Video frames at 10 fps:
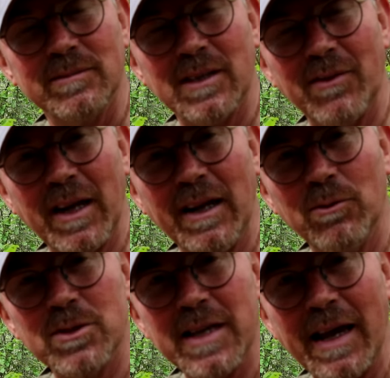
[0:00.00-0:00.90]
giving it a
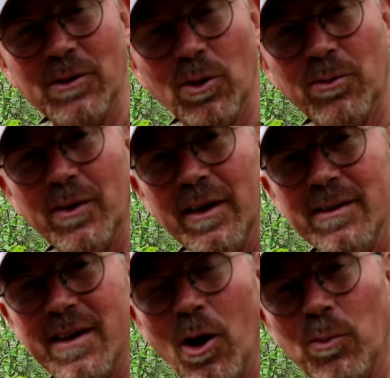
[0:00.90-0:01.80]
little sand off
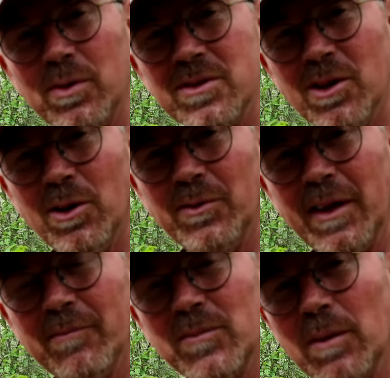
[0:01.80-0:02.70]
to help preserve
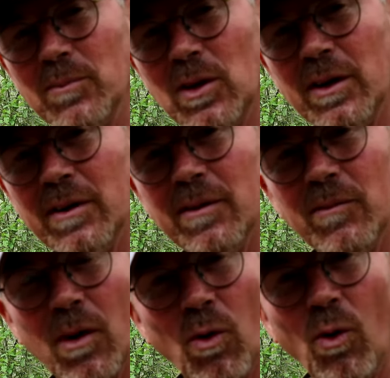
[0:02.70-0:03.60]
it, I'm gonna
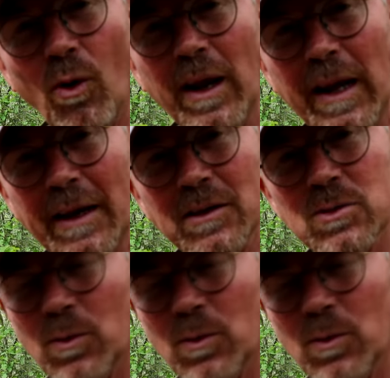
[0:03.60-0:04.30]
oil it as